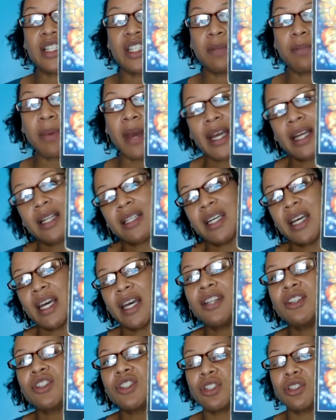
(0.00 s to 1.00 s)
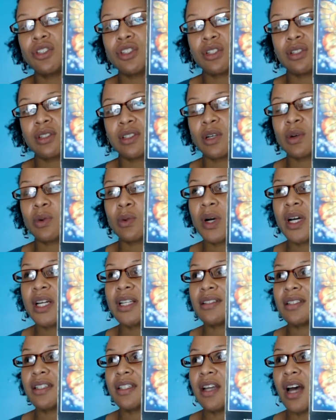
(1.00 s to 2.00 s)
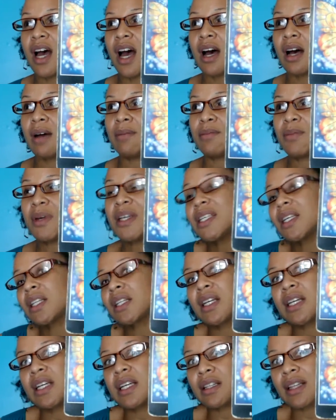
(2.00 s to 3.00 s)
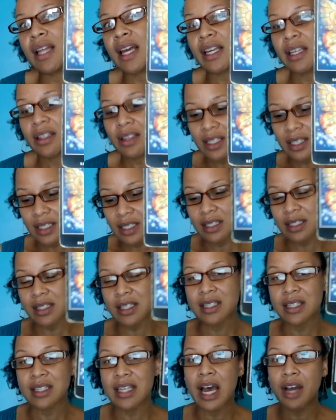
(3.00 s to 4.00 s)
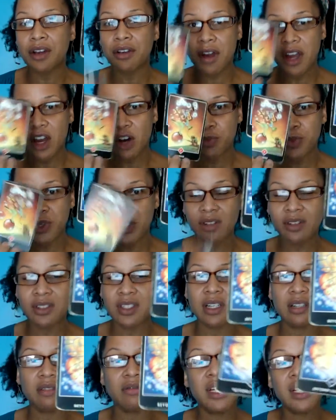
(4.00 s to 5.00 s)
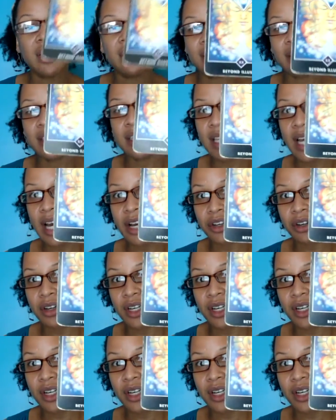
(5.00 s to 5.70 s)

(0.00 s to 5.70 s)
to pay attention to, so what basically, like, this is how you're helping yourself. This is how you're